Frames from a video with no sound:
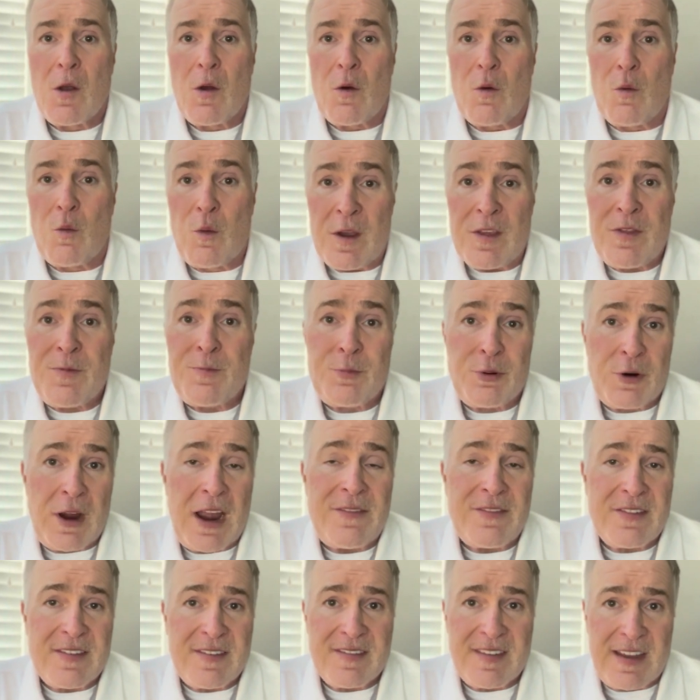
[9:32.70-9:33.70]
with
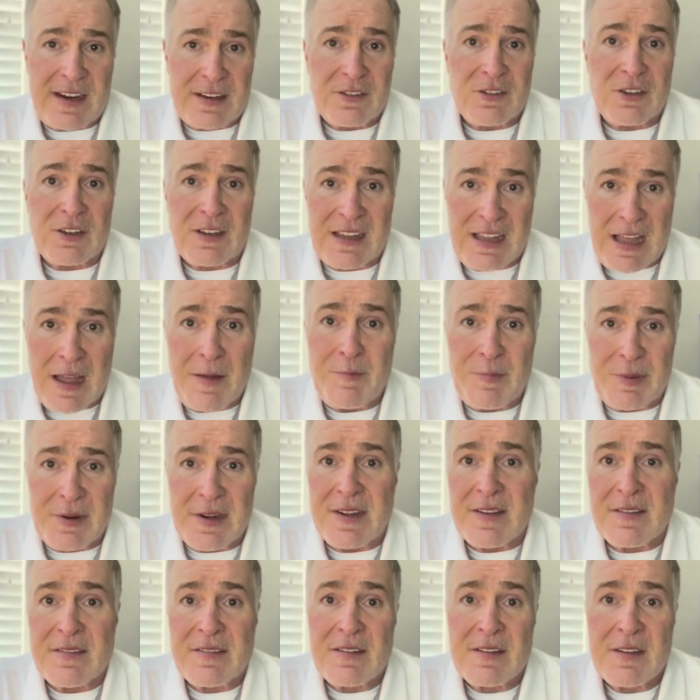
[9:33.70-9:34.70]
private sector
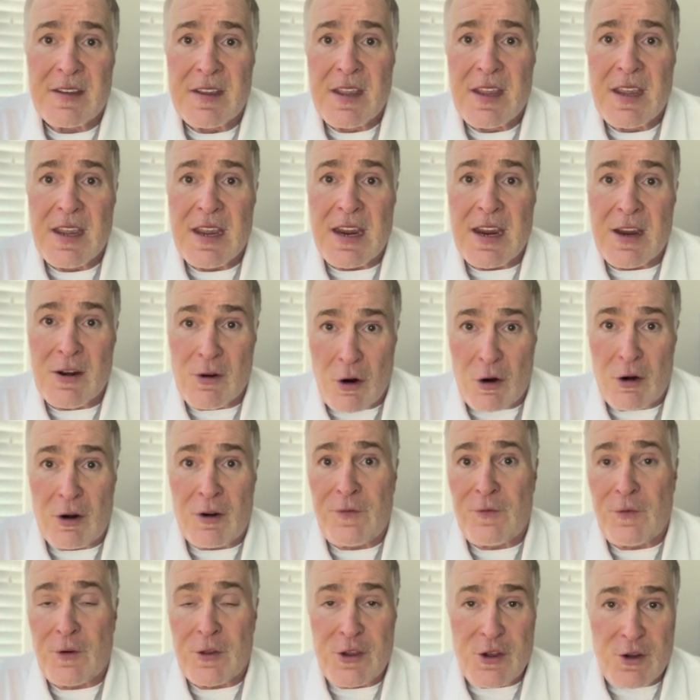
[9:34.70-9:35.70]
companies in order
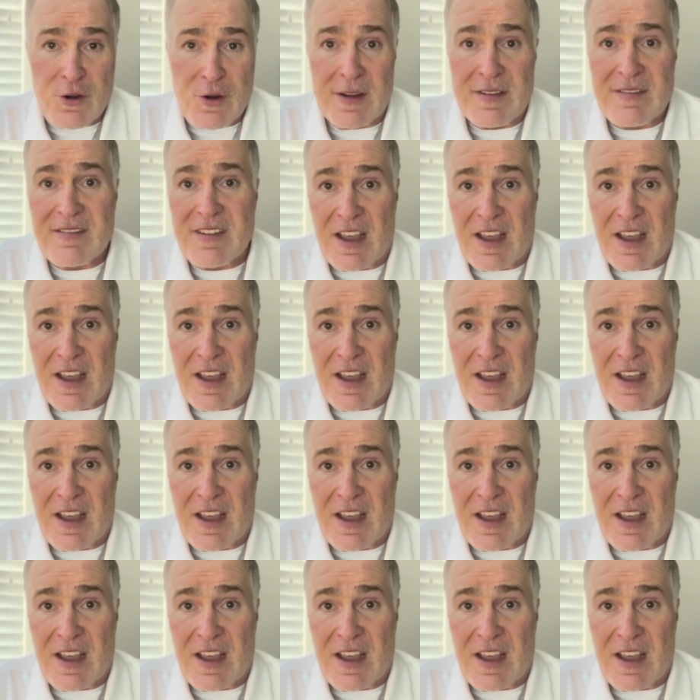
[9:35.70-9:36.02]
for the U.S.